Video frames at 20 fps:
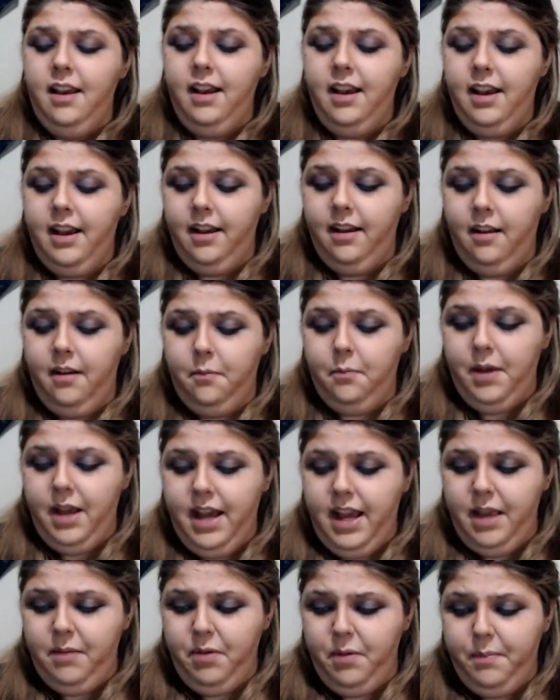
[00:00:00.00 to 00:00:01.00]
Um,
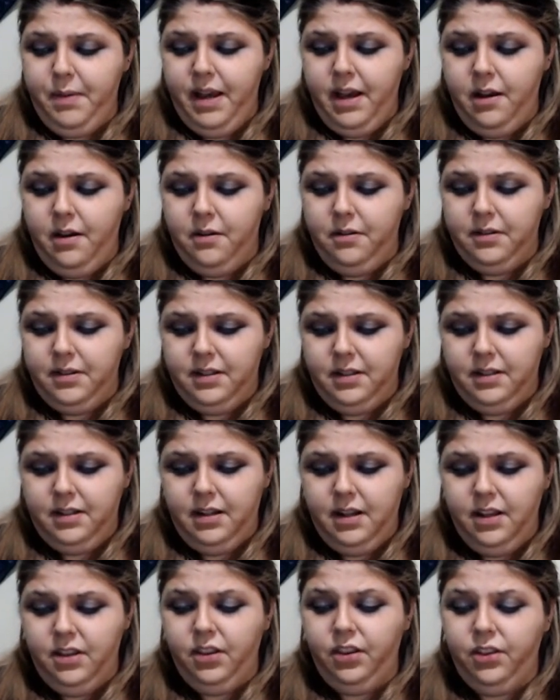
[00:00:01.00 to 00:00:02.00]
I'm about
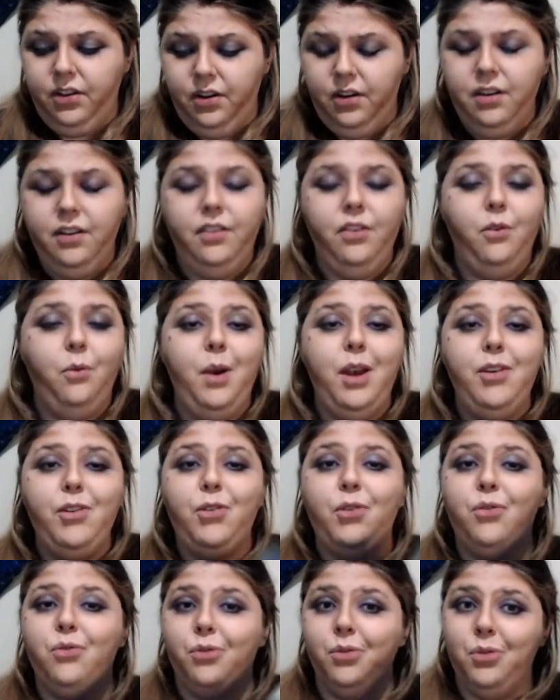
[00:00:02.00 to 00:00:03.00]
a third of the way
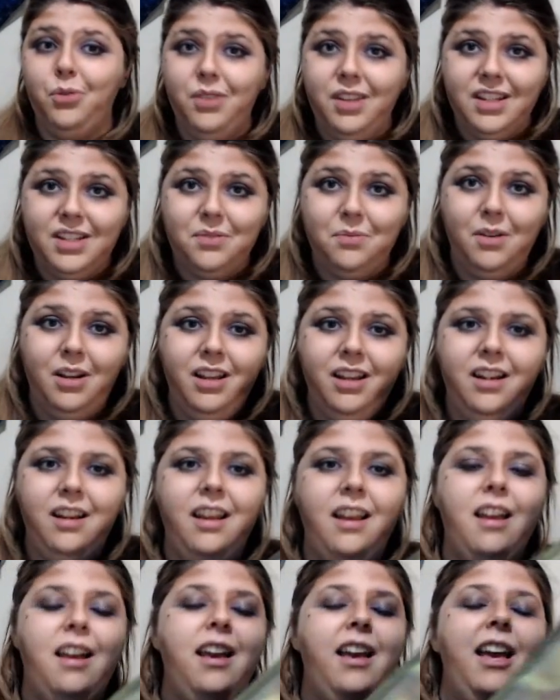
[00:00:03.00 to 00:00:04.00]
through this one,
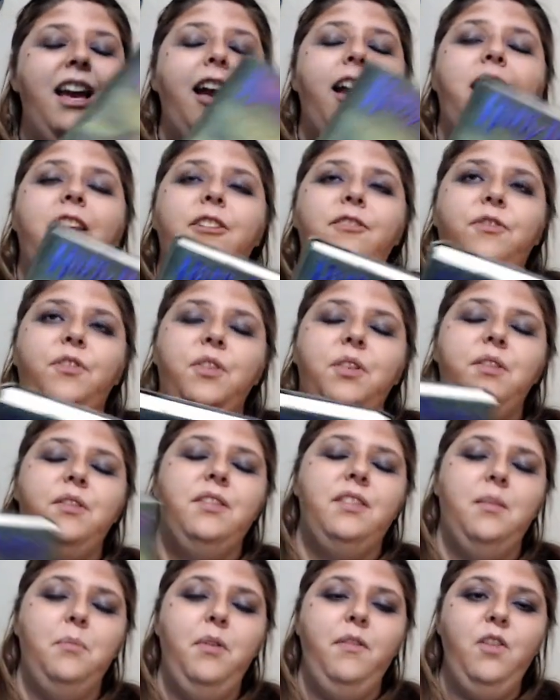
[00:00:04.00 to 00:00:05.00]
and for
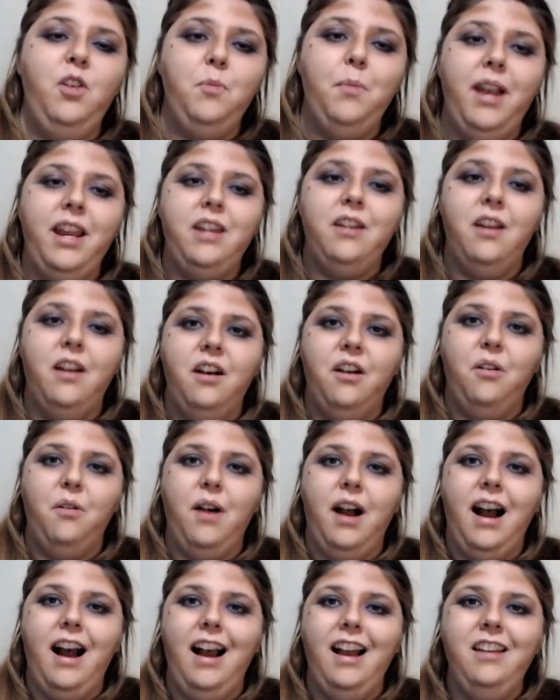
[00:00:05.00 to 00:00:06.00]
some of you might
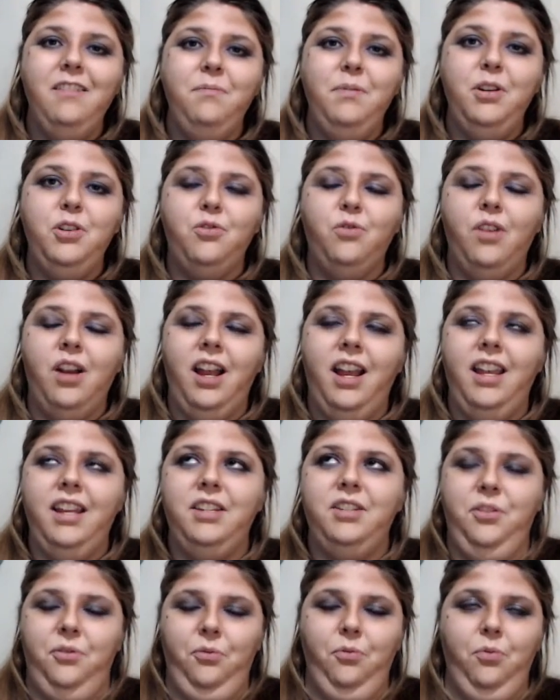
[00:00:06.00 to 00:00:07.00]
know, I've been trying
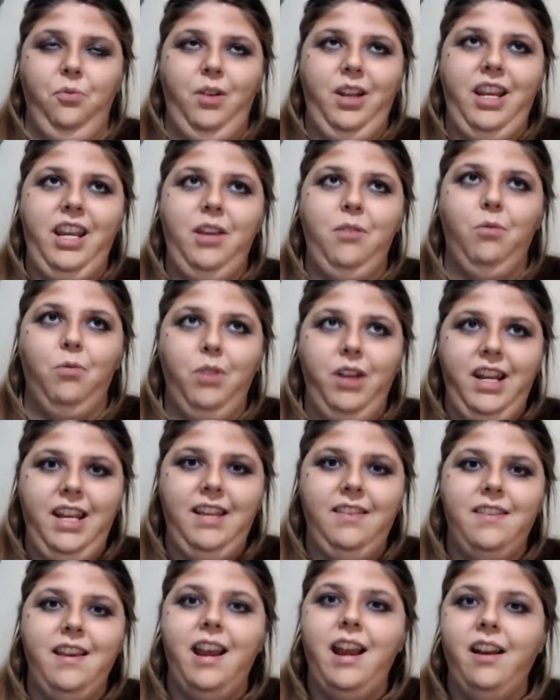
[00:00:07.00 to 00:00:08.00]
to
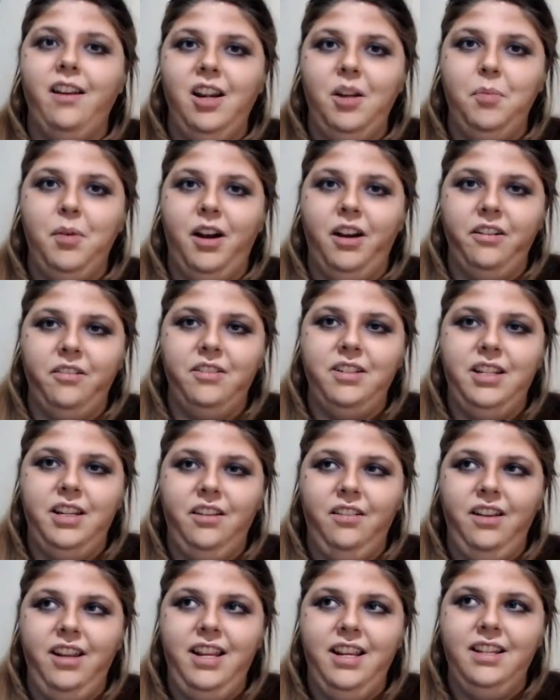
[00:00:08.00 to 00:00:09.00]
reread the Harry Potter
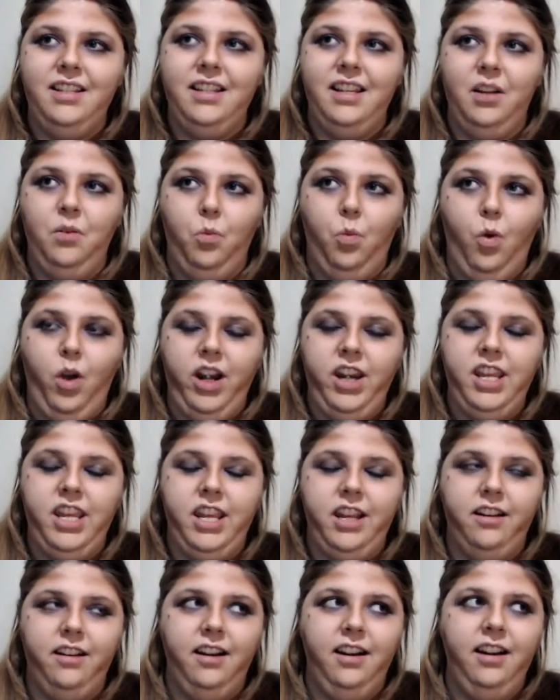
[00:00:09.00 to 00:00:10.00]
series in one
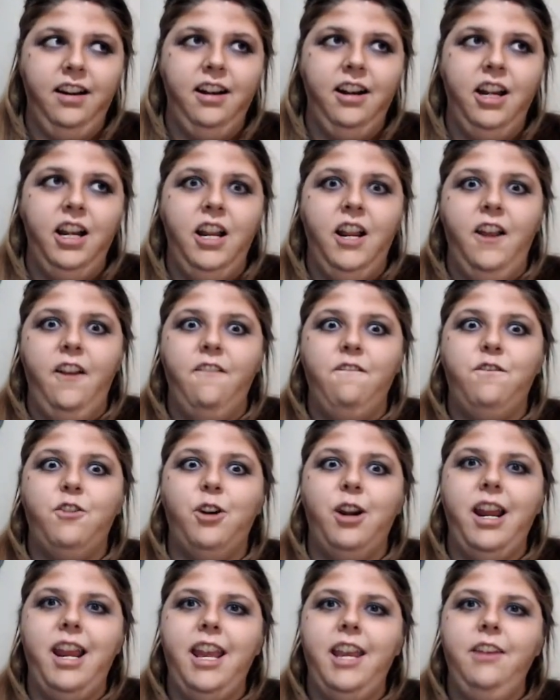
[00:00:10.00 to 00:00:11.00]
year
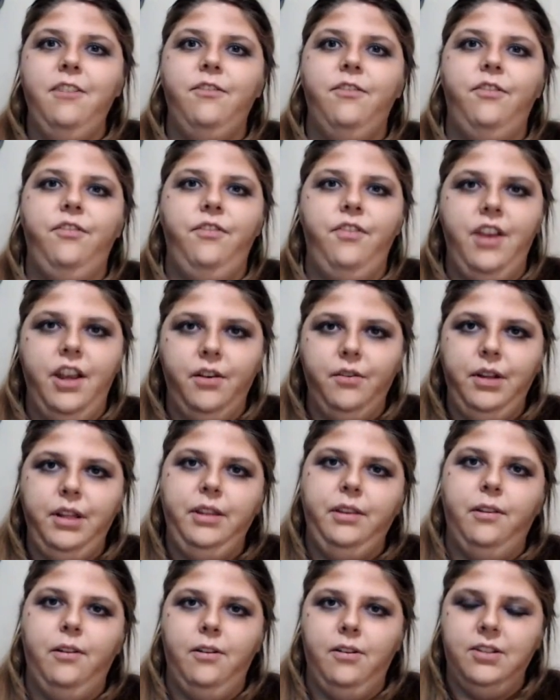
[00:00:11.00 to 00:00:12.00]
for a very
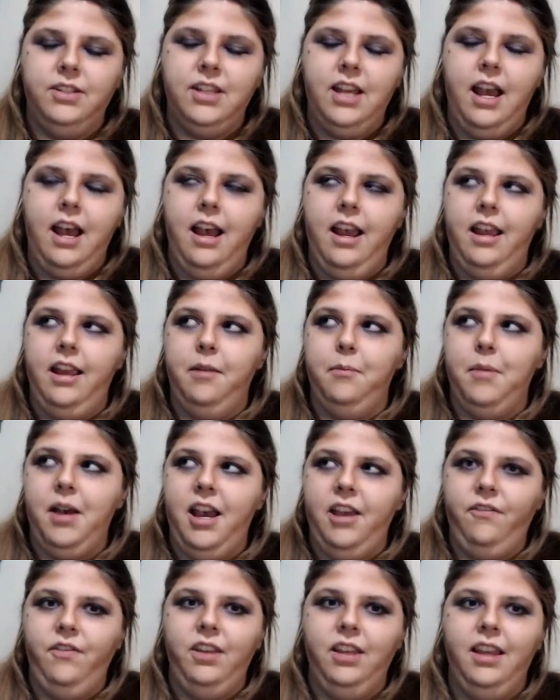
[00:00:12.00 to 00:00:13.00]
long time.
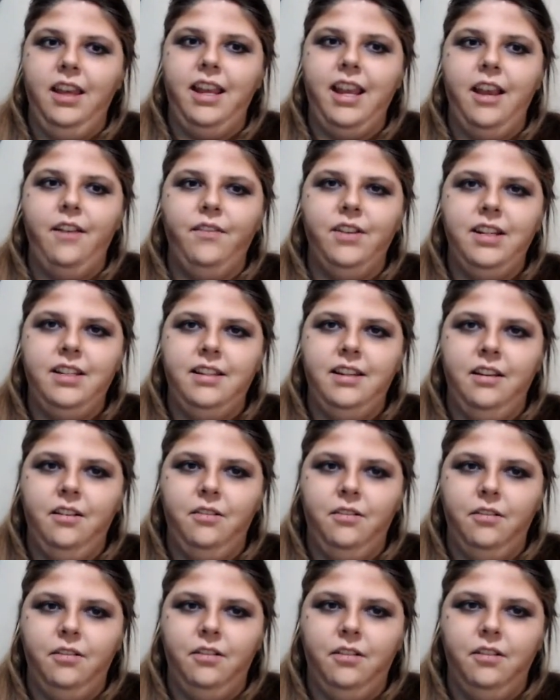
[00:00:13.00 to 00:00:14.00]
I feel like every
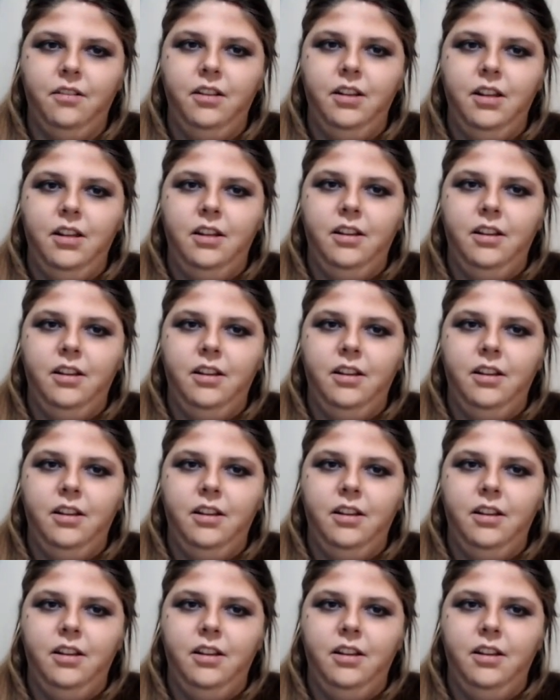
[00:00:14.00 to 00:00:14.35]
single